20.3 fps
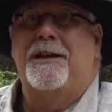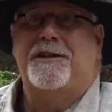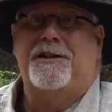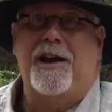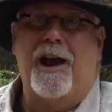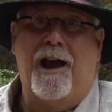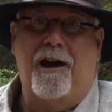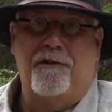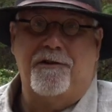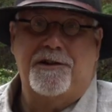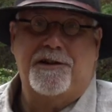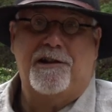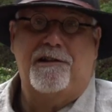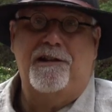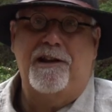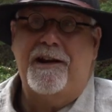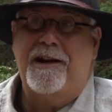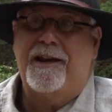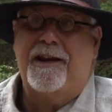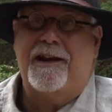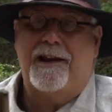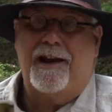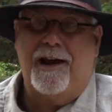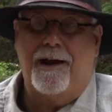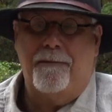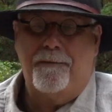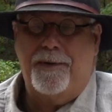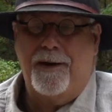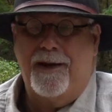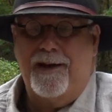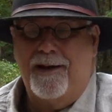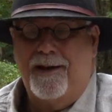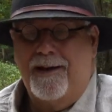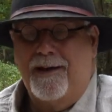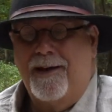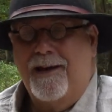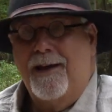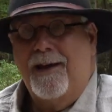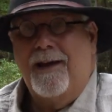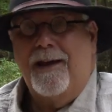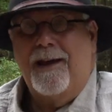So I was cleaning it up,
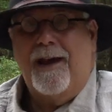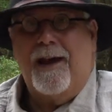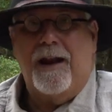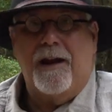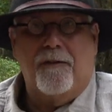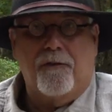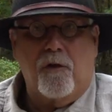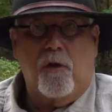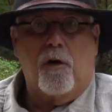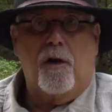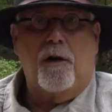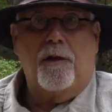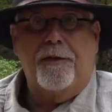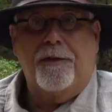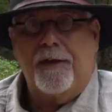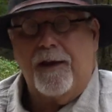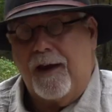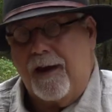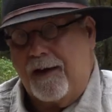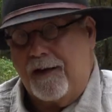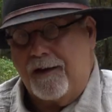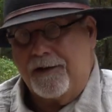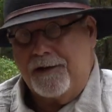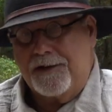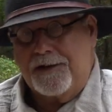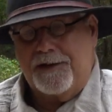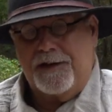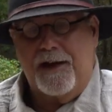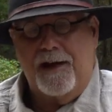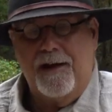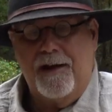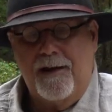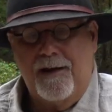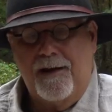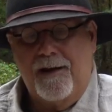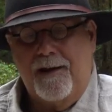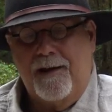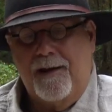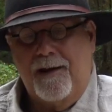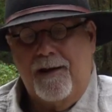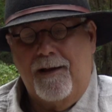and of all things,
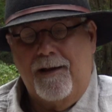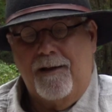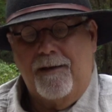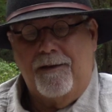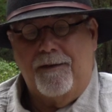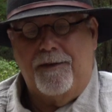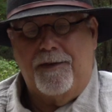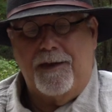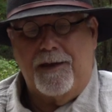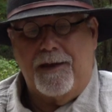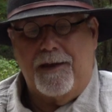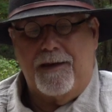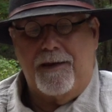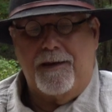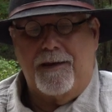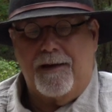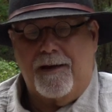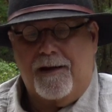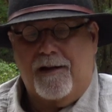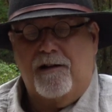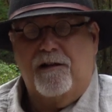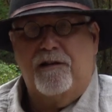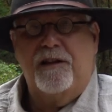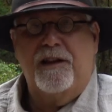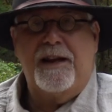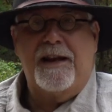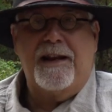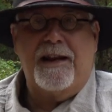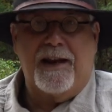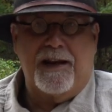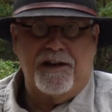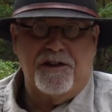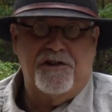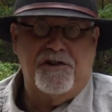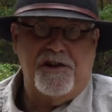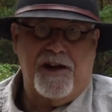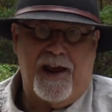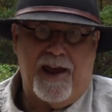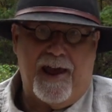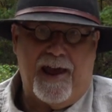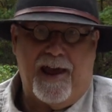the cleaning
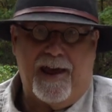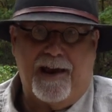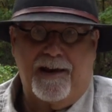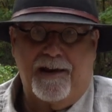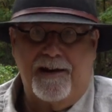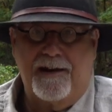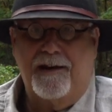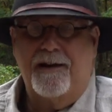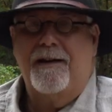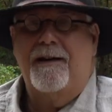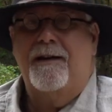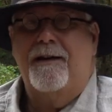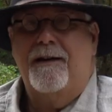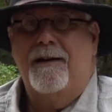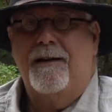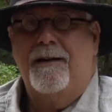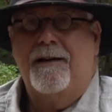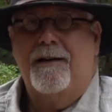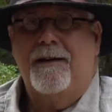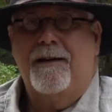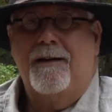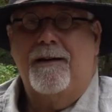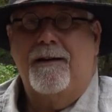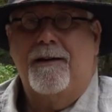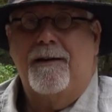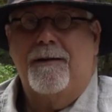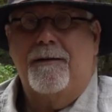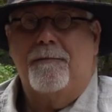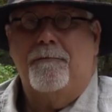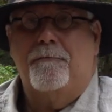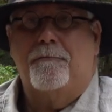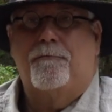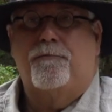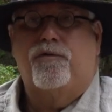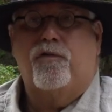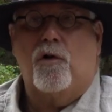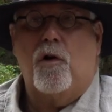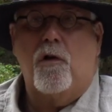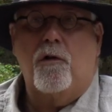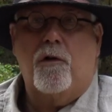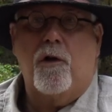jag
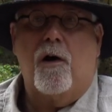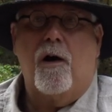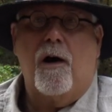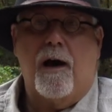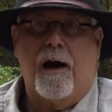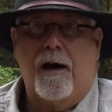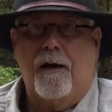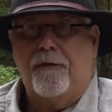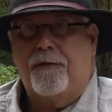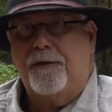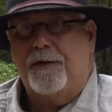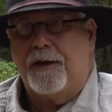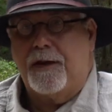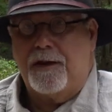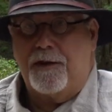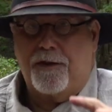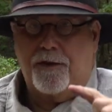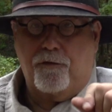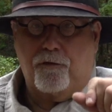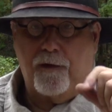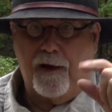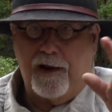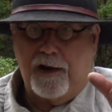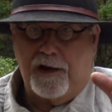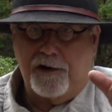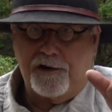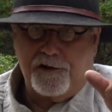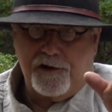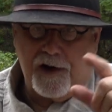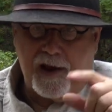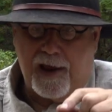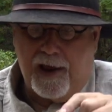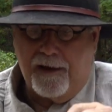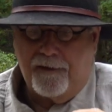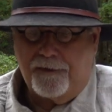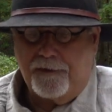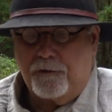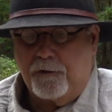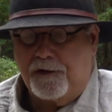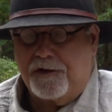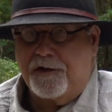broke off. The threaded
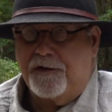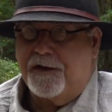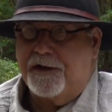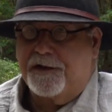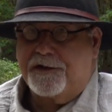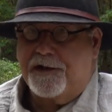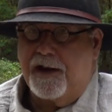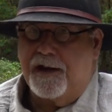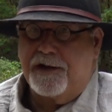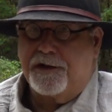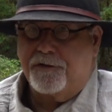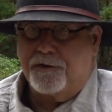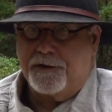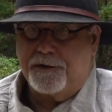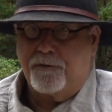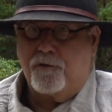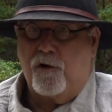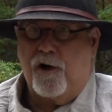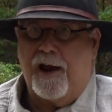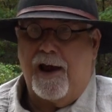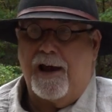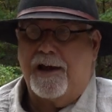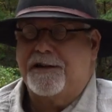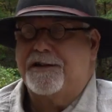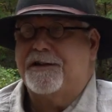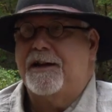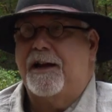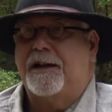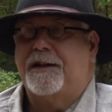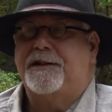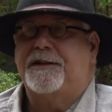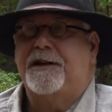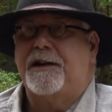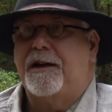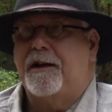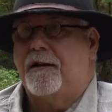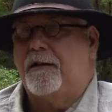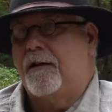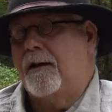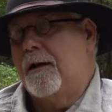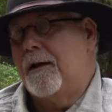shaft, which in this case was brass, not
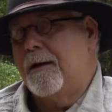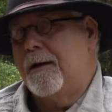steel,